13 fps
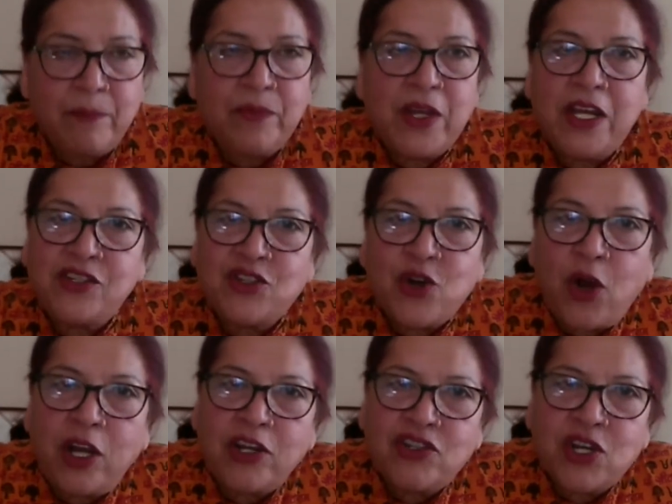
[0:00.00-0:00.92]
Then
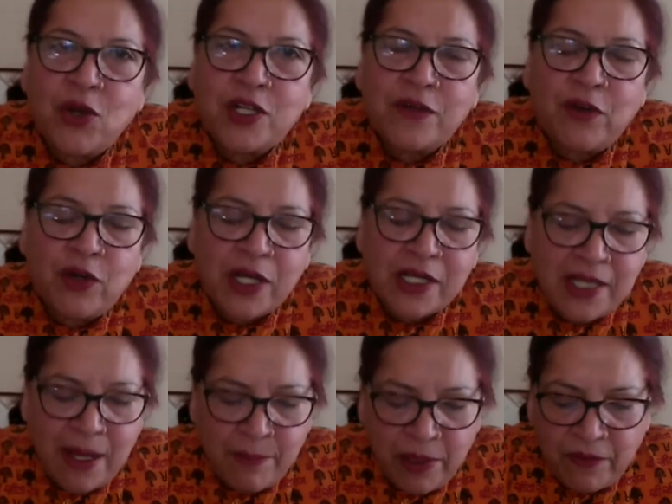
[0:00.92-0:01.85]
astrology also, for
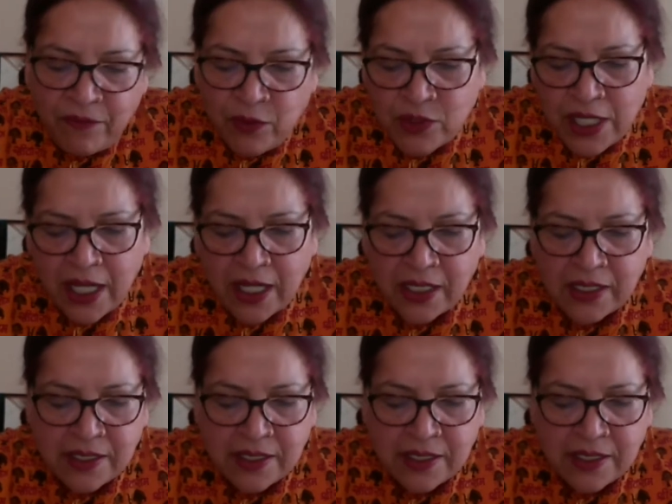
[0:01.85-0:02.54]
example, if you take,